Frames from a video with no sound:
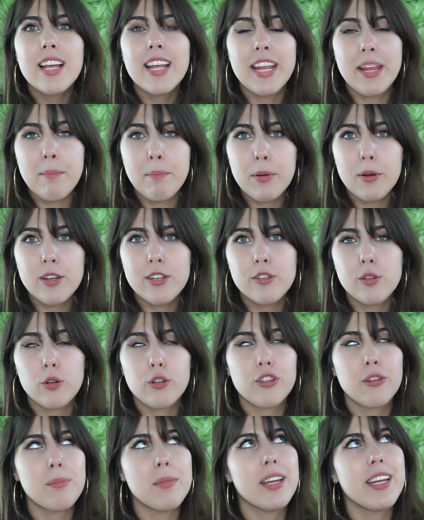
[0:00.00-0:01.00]
Hynt Beauty
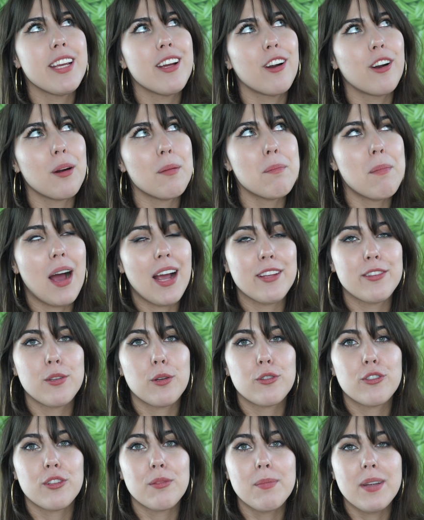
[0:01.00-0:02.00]
social media or my
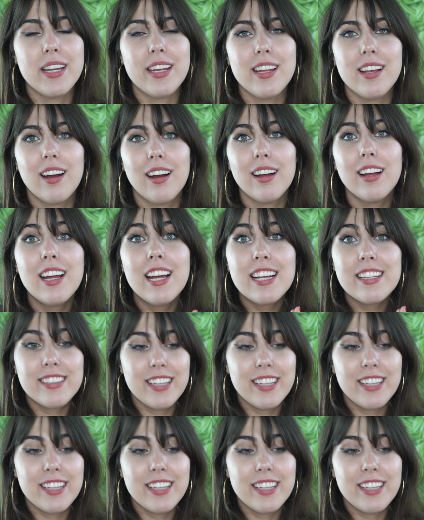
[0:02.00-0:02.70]
social media